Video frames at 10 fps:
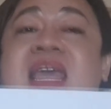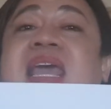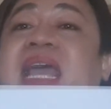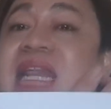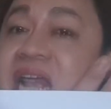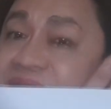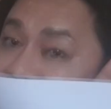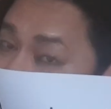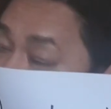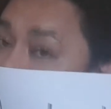in
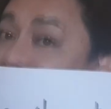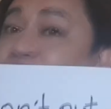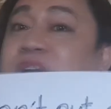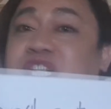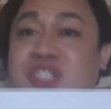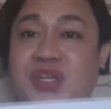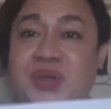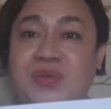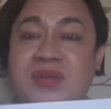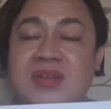everything that we
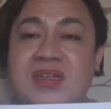do,